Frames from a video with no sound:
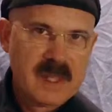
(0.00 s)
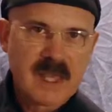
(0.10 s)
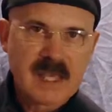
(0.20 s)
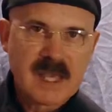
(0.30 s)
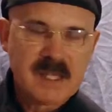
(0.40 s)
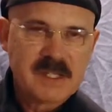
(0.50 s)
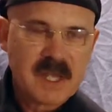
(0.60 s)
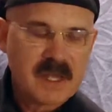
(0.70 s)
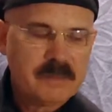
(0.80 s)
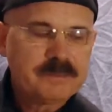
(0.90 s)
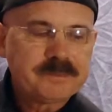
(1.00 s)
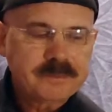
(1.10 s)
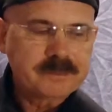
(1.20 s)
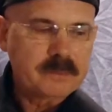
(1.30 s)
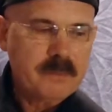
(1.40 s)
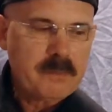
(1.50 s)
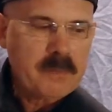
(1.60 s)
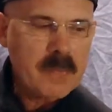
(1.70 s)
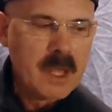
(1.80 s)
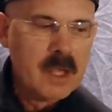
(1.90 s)
that kind of sound,
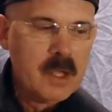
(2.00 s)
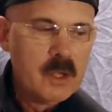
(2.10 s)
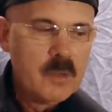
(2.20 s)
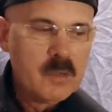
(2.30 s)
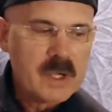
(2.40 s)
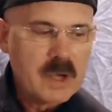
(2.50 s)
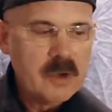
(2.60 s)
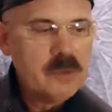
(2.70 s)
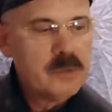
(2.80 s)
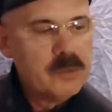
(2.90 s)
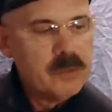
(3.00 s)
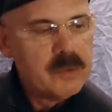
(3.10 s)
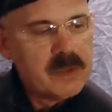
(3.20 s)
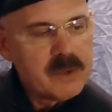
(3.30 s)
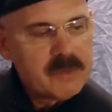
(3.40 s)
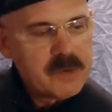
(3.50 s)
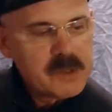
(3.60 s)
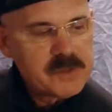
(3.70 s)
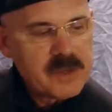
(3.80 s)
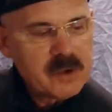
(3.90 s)
we go
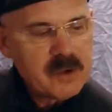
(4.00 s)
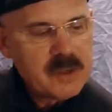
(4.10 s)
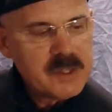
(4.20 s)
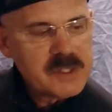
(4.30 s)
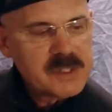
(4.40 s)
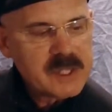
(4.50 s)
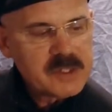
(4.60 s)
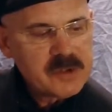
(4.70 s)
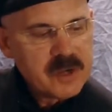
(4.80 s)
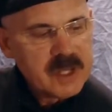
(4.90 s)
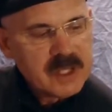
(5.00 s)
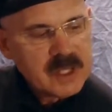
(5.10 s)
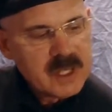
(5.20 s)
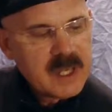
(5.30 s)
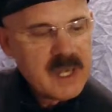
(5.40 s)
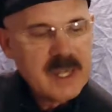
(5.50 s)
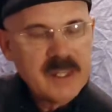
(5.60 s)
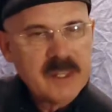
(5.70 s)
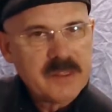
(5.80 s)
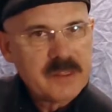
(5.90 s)
first finger on the 6th string
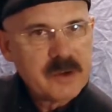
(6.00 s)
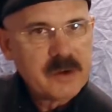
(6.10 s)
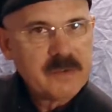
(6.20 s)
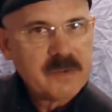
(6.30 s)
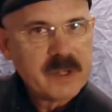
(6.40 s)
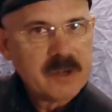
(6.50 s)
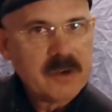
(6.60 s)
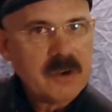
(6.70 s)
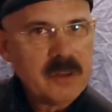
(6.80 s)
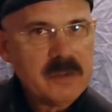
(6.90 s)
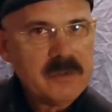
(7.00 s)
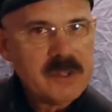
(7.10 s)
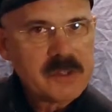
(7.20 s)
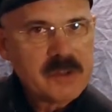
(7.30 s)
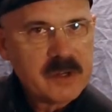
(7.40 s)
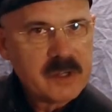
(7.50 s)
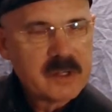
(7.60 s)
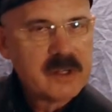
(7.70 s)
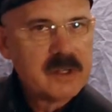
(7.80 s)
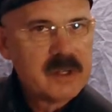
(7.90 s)
and then 3rd finger on the 5th
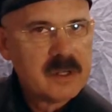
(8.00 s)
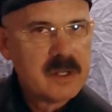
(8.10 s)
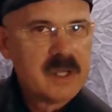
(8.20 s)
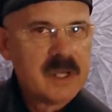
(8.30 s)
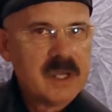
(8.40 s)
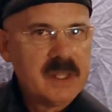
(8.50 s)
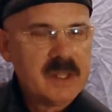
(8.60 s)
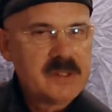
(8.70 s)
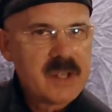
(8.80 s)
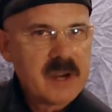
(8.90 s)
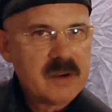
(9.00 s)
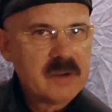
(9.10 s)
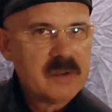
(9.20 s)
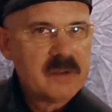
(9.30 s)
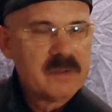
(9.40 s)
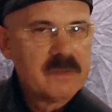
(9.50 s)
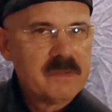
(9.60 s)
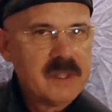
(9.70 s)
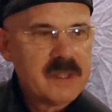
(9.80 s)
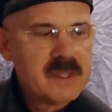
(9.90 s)
string, and there's our
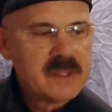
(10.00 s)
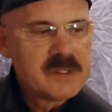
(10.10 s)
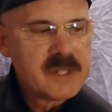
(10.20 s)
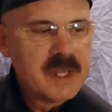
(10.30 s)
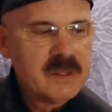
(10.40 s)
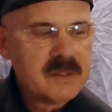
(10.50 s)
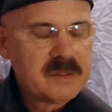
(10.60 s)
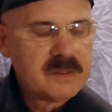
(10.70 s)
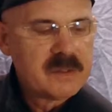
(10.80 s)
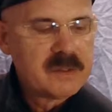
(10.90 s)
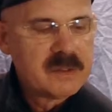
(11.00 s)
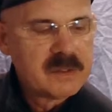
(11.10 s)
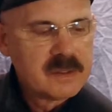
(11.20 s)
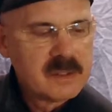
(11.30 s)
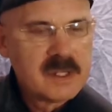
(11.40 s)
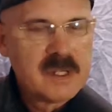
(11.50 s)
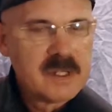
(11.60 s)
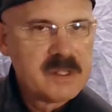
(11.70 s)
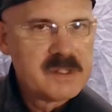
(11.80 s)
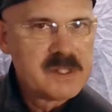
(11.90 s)
5th sound.
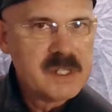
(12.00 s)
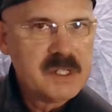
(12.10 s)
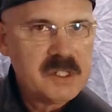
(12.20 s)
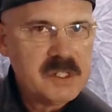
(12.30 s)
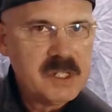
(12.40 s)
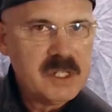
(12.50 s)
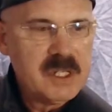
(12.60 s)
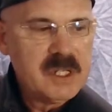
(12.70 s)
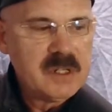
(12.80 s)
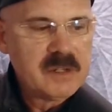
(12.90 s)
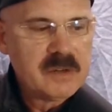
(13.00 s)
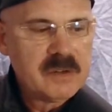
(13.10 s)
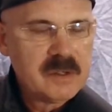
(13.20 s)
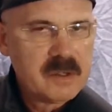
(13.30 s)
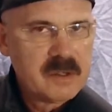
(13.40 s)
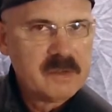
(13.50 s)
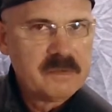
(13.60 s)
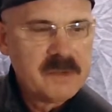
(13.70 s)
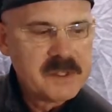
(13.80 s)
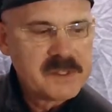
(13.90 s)
C to G here,
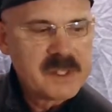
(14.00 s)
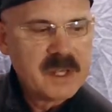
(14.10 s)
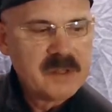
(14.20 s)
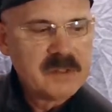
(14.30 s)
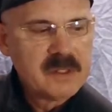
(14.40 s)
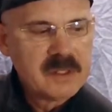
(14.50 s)
5th sound.